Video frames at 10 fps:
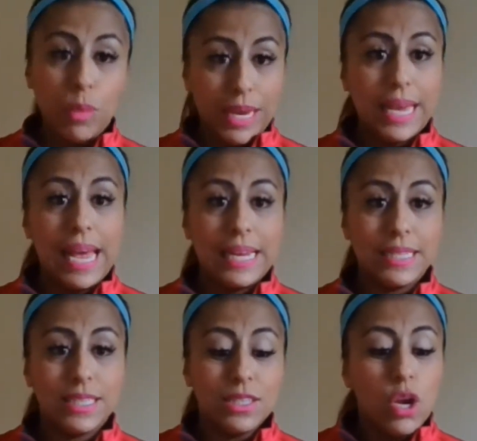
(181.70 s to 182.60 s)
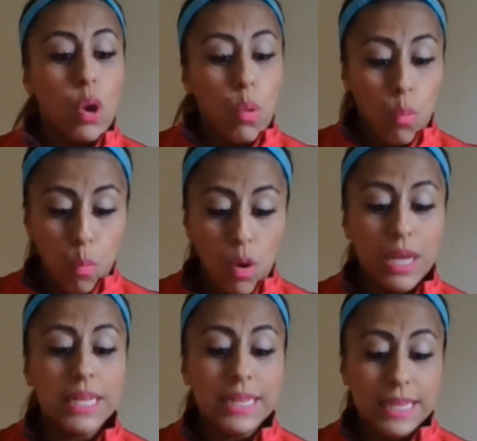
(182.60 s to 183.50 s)
weekend,
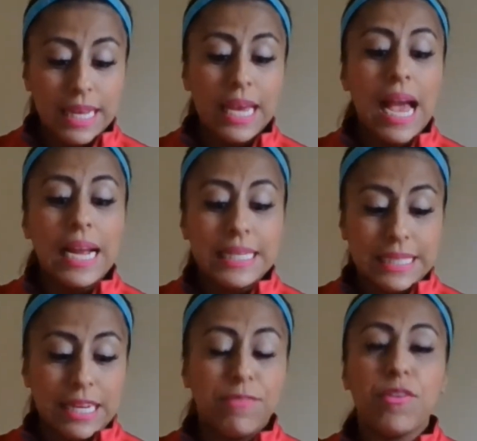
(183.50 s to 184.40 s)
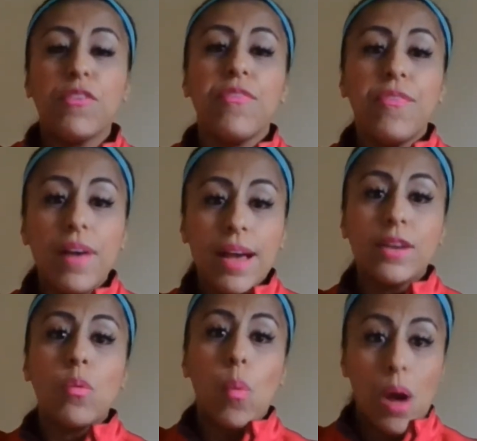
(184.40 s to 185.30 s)
one thing I did for
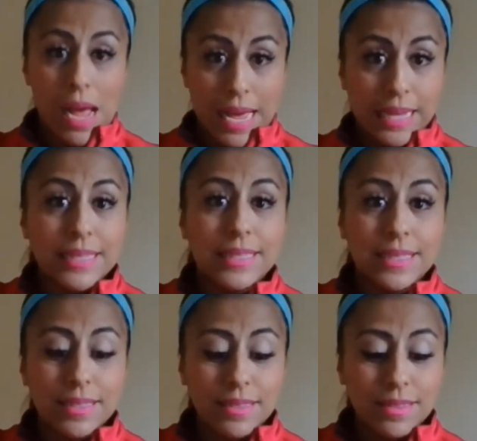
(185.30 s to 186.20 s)
fun was...